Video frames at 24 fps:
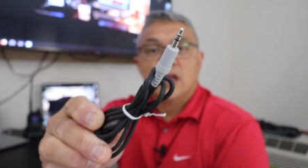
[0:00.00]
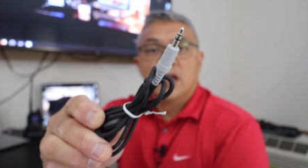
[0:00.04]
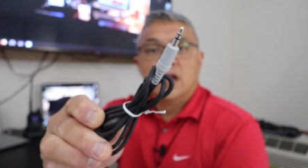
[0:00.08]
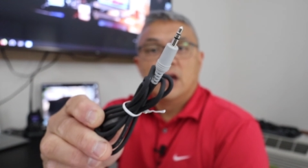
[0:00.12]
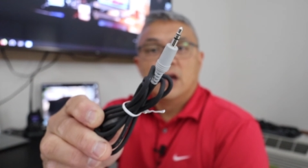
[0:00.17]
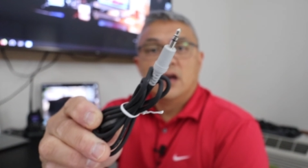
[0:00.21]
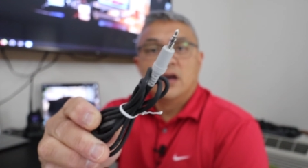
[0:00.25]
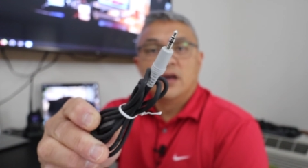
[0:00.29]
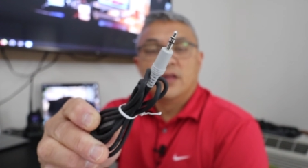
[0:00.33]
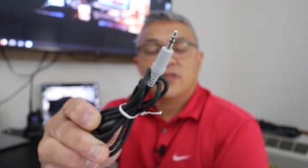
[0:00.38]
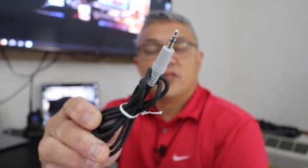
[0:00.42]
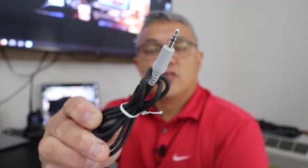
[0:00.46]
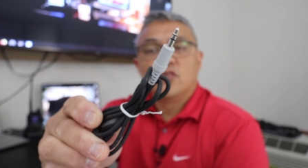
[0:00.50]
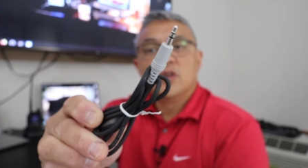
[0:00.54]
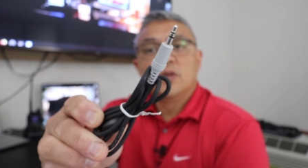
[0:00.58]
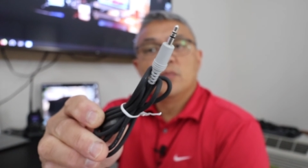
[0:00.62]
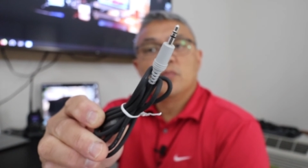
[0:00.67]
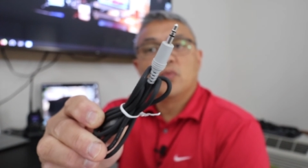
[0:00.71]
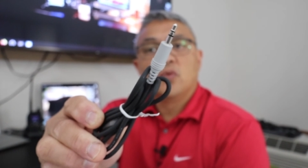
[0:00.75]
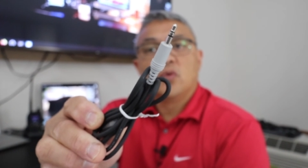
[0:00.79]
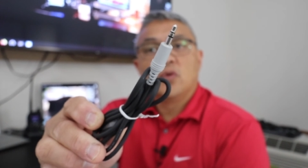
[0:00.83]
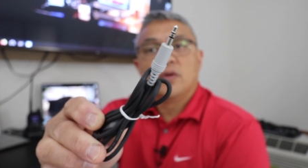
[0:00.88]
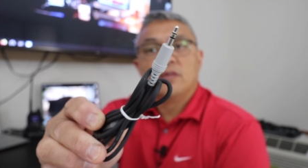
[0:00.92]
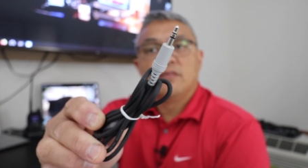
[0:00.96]

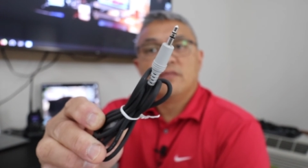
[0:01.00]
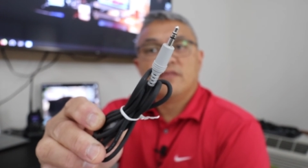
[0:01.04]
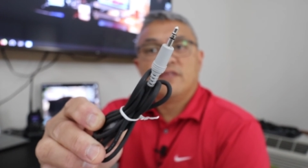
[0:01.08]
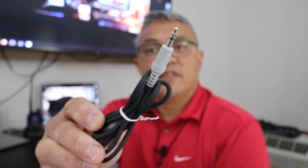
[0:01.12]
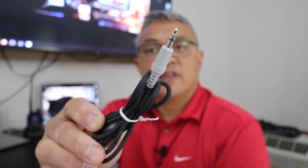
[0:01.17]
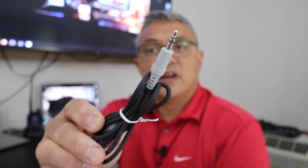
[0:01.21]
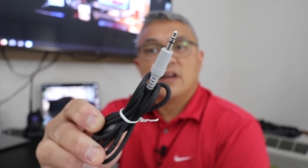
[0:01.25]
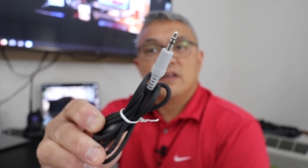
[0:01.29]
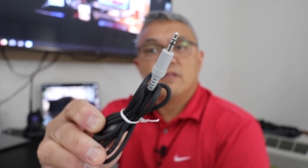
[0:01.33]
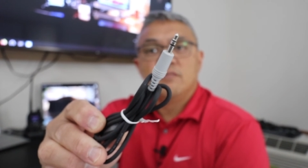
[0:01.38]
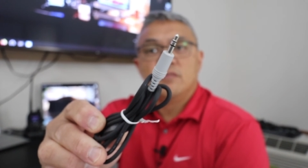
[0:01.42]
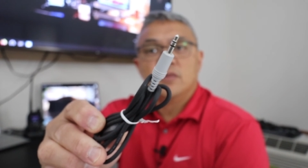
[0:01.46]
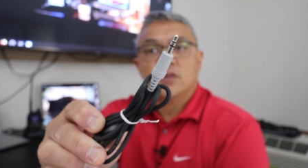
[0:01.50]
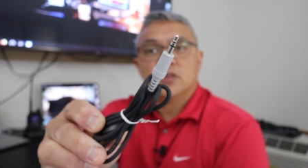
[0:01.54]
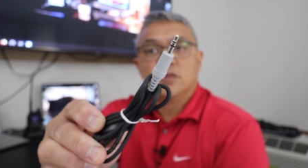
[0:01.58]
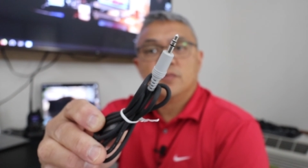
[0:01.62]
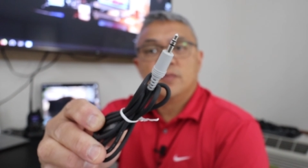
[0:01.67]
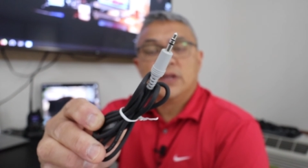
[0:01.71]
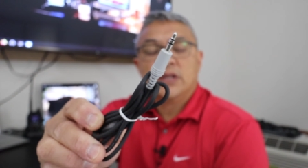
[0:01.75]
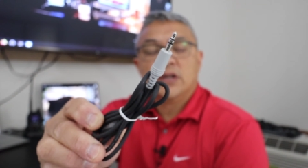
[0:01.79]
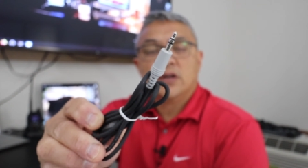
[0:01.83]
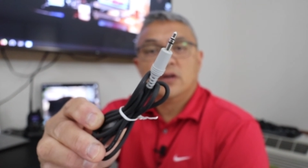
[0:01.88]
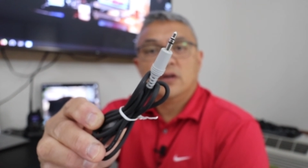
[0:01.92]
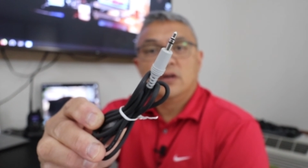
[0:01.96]
3.5
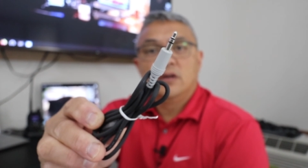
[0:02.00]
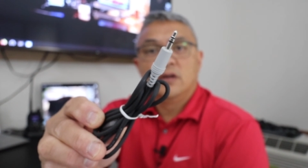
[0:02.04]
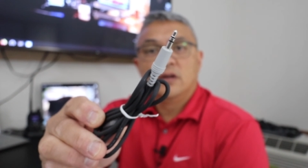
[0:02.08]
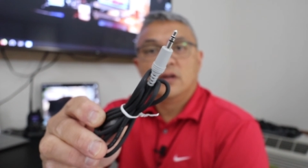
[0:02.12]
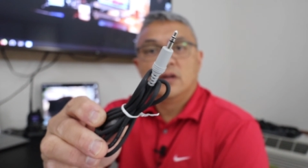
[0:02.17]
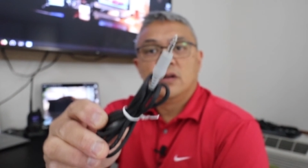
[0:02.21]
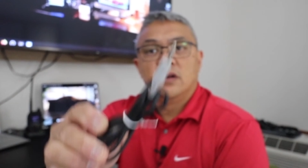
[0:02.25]
millimeter,